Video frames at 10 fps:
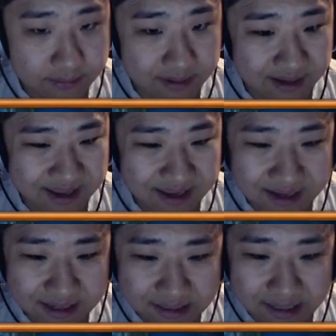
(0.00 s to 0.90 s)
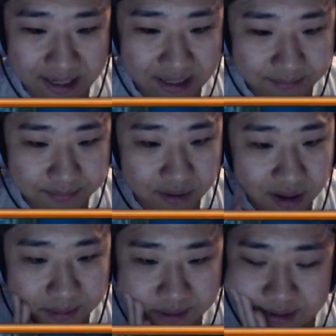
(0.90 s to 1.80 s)
And I
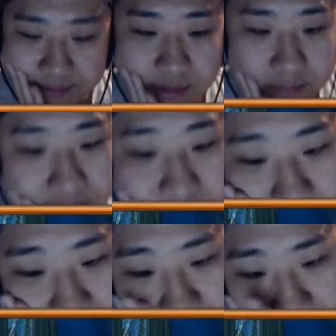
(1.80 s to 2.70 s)
probably going to Meteor at